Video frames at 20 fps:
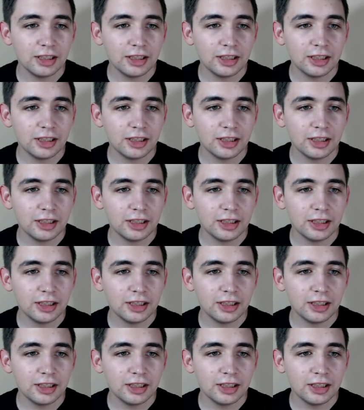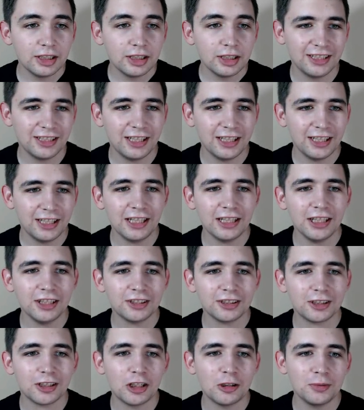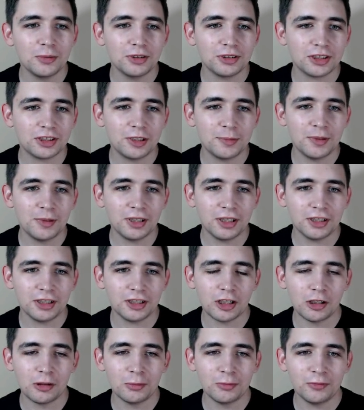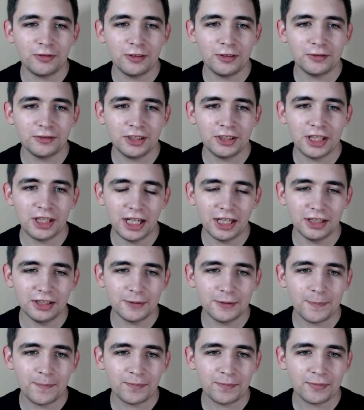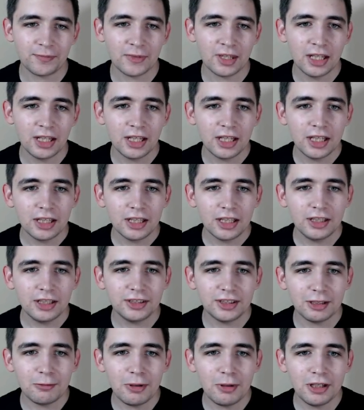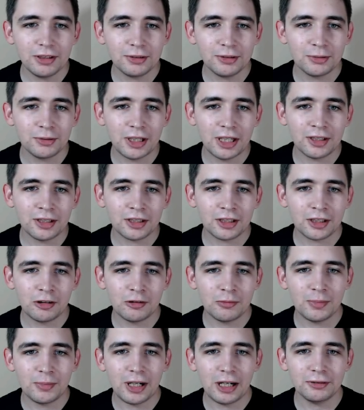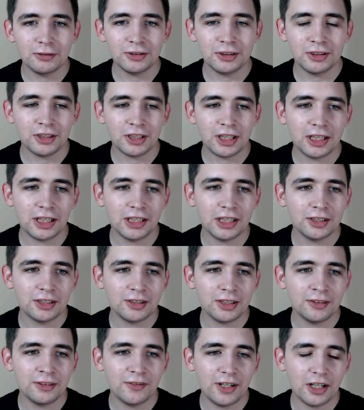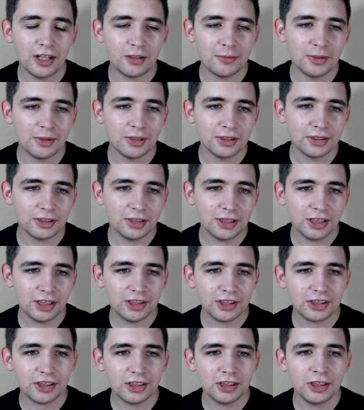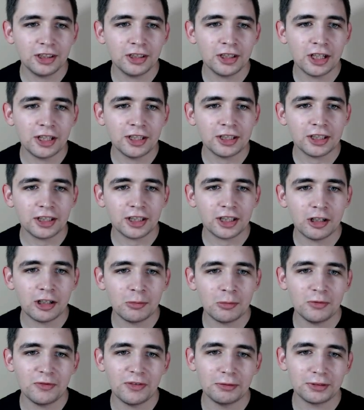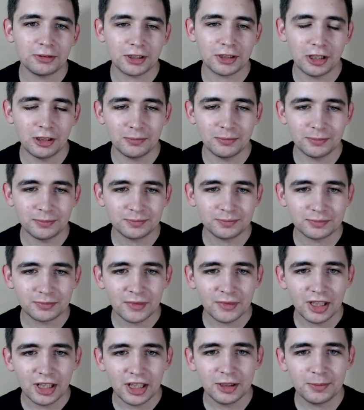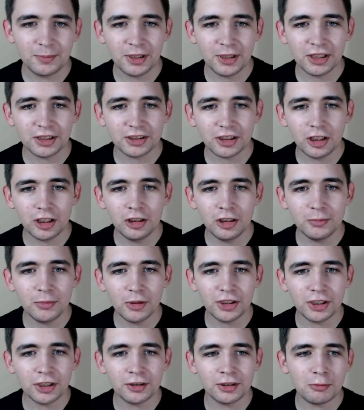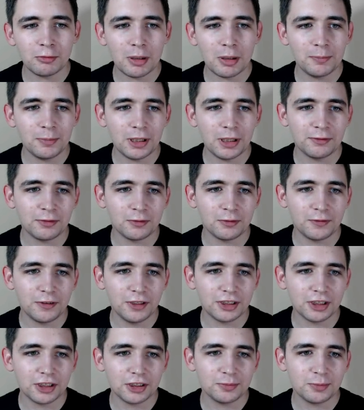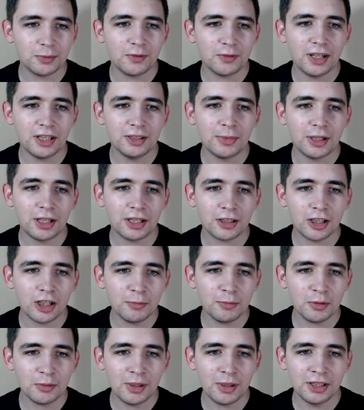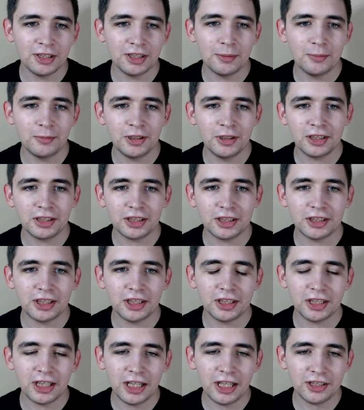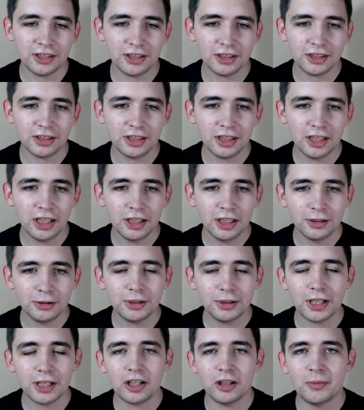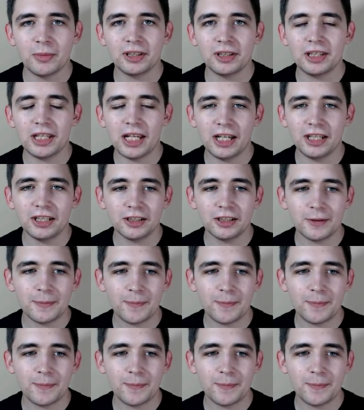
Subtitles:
TLDR, Headless Chrome is shipping in Chrome 59. It's a way to run a Chrome browser in headless environment, essentially running Chrome without Chrome. It brings all modern web platform features provided by Chromium and the Blink rendering engine to the command line.